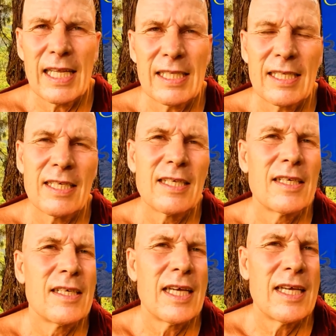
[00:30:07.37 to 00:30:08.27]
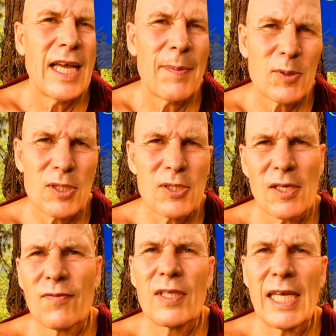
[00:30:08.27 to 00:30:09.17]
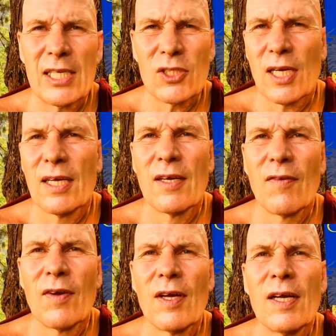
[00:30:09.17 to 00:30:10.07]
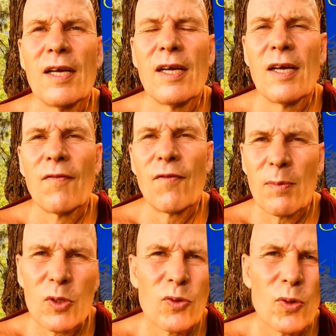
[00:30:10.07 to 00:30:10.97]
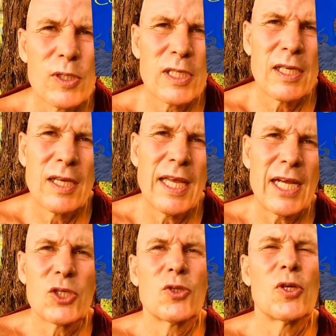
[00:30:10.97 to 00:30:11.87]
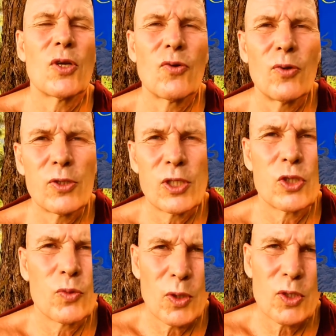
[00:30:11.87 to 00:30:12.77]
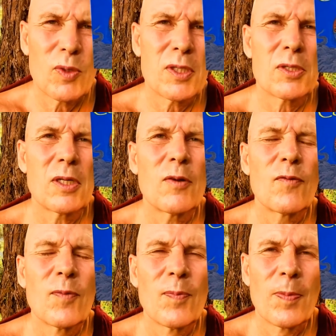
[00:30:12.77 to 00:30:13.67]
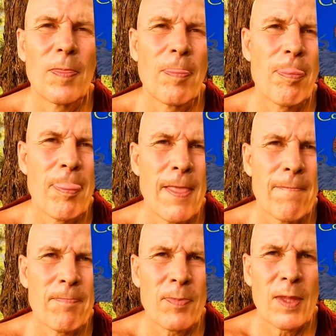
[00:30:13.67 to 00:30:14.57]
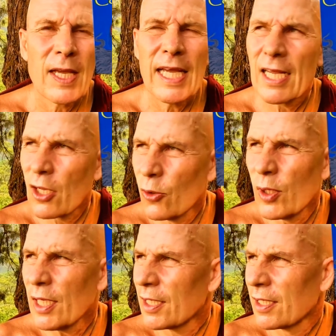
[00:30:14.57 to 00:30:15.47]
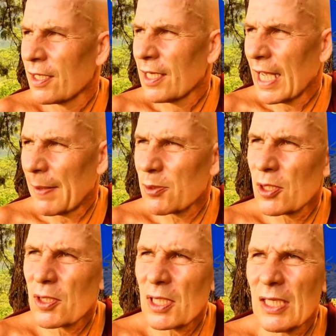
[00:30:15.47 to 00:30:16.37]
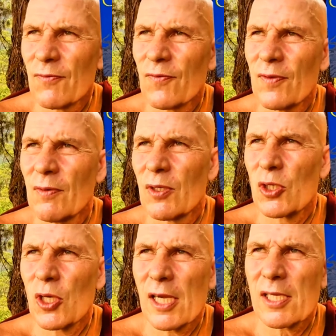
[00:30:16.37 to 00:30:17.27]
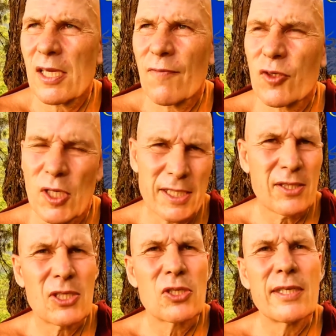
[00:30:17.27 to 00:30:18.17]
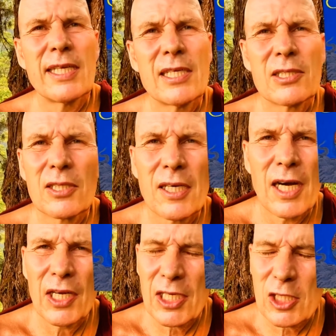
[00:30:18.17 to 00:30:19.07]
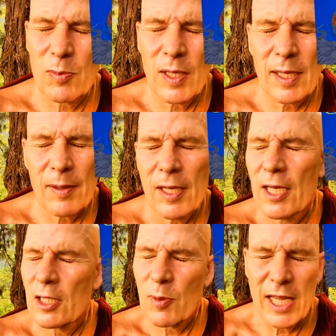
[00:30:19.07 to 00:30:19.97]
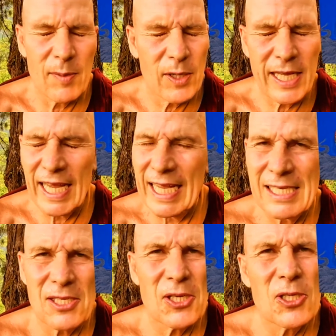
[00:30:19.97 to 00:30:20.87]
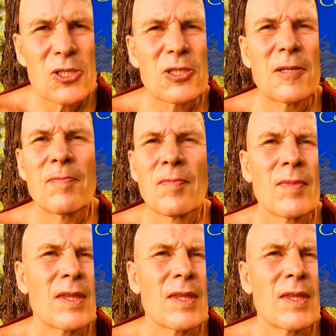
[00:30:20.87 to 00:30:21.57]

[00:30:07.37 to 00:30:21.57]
and absence of danger from cruelty, external cruelty towards oneself, including absence of results of sudden disease, unexplainable cancers,